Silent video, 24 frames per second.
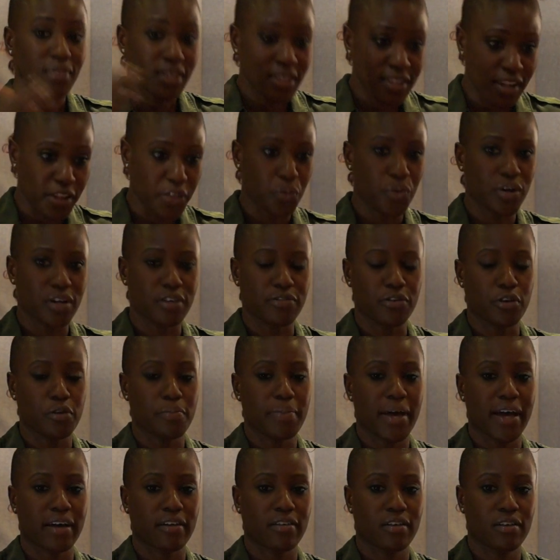another one of her
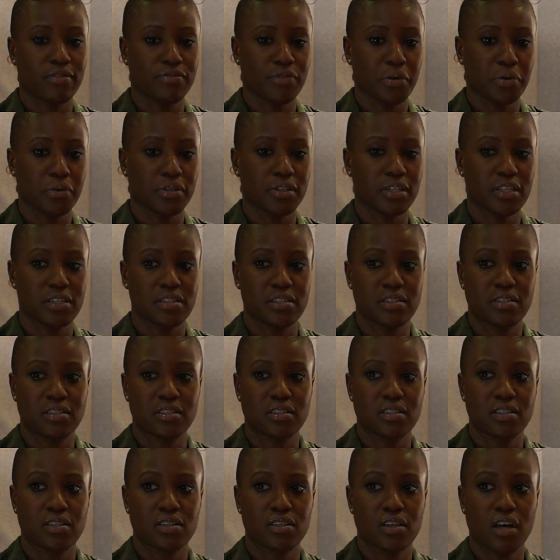background
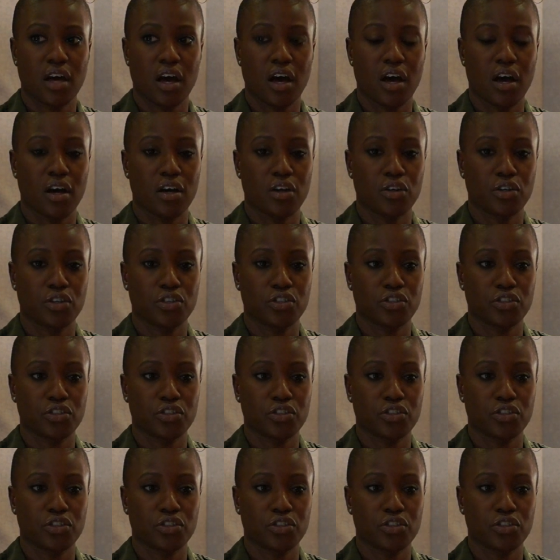vocalists, uh,